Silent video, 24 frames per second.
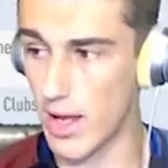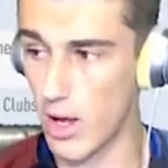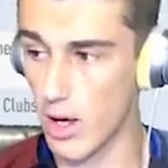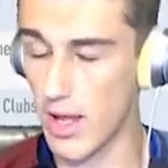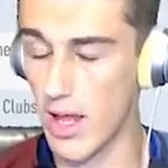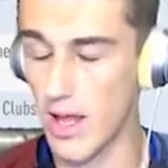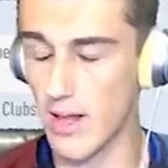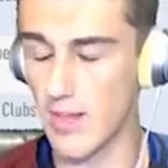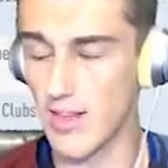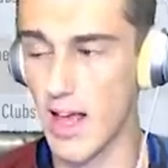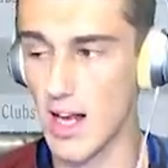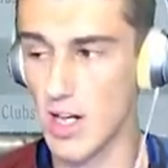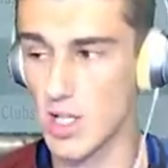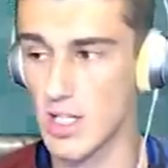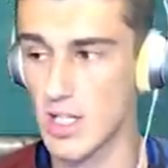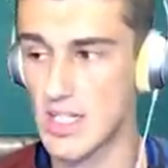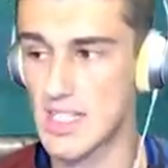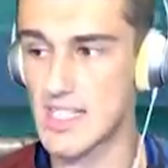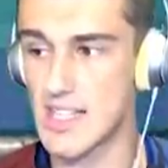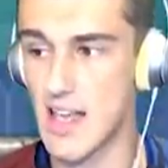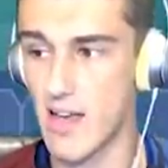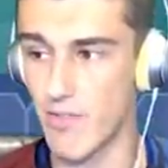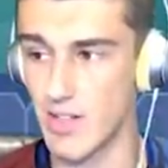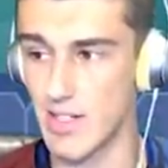Okay, it's actually
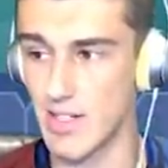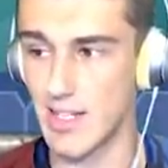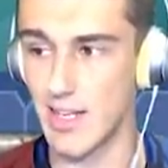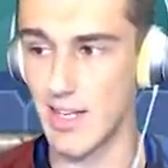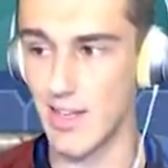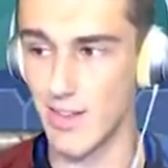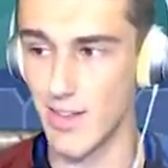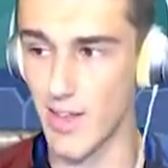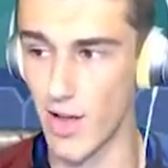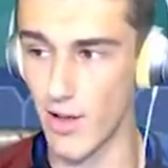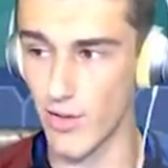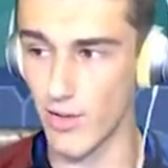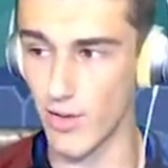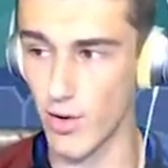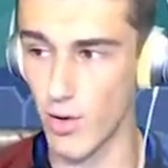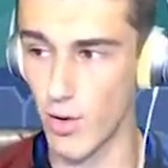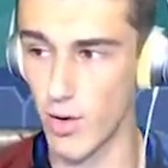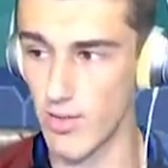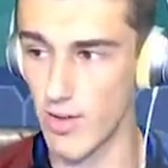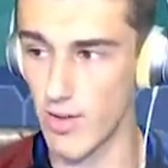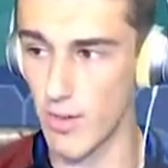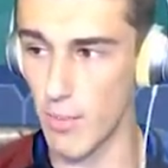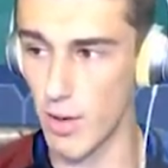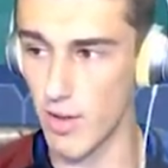17,000
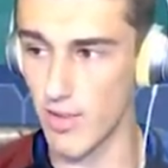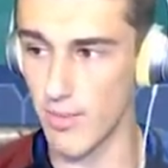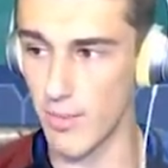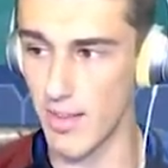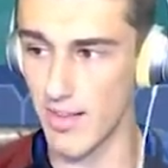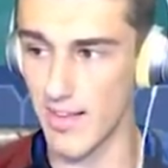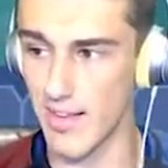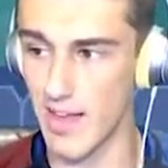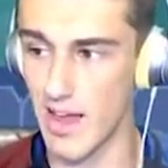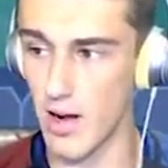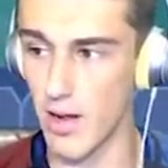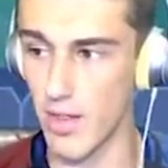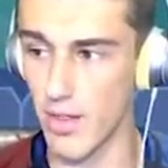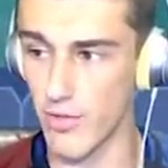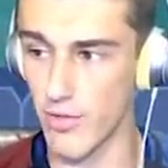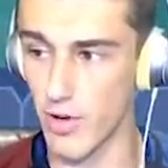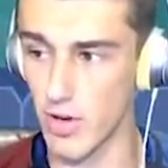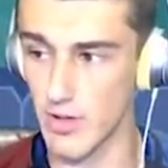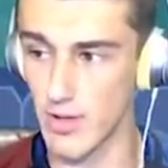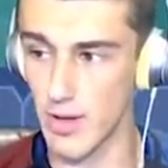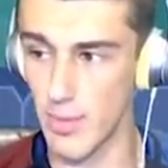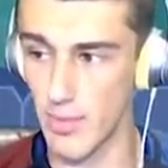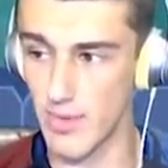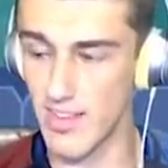coins. I must have miscounted the first
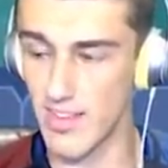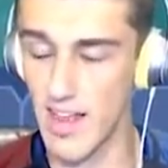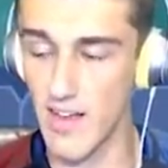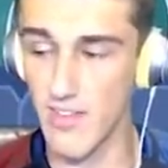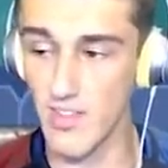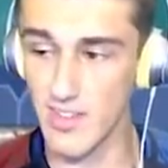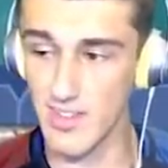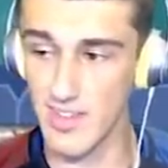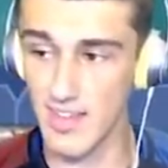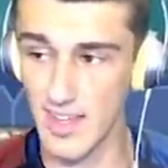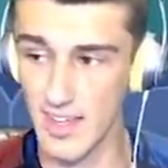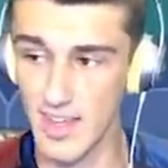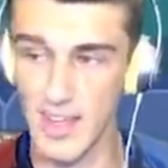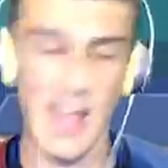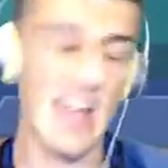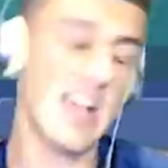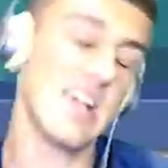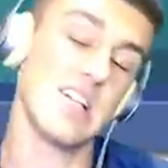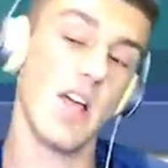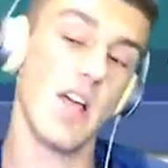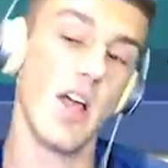time, but 17k